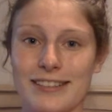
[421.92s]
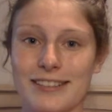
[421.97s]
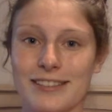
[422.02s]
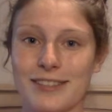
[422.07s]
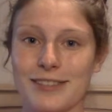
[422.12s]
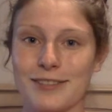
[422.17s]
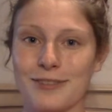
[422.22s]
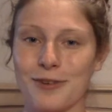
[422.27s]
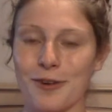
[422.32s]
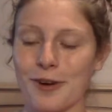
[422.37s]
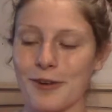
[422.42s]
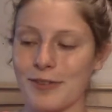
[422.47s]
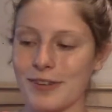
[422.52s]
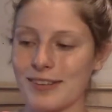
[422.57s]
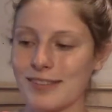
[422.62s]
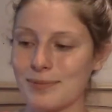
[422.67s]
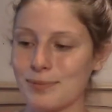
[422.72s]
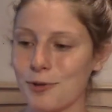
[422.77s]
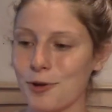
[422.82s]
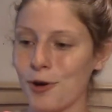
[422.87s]
to sort of
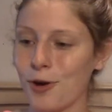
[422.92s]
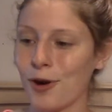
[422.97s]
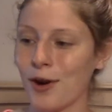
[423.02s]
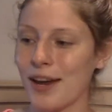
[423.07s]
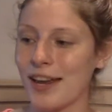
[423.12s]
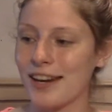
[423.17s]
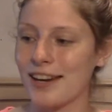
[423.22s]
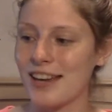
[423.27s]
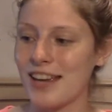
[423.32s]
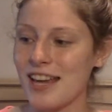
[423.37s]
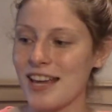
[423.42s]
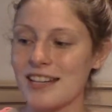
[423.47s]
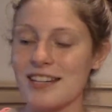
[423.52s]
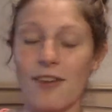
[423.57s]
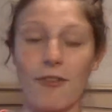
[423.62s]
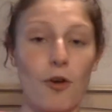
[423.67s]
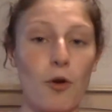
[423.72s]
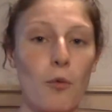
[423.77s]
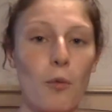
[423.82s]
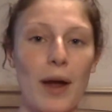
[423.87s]
explore and
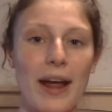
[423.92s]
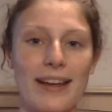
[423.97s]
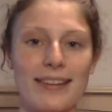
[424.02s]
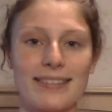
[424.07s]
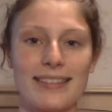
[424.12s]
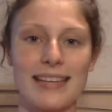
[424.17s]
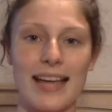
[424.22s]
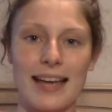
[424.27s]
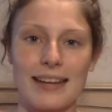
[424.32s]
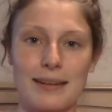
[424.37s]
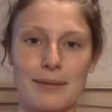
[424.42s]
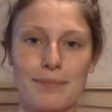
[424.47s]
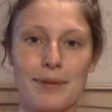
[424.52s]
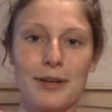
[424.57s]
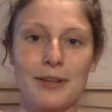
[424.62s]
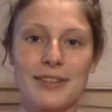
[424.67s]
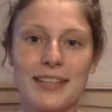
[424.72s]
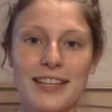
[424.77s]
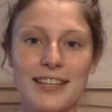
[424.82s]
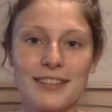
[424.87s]
different ways to get to
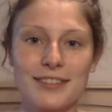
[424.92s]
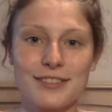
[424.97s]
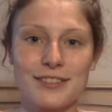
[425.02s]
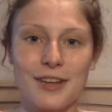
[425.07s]
buildings,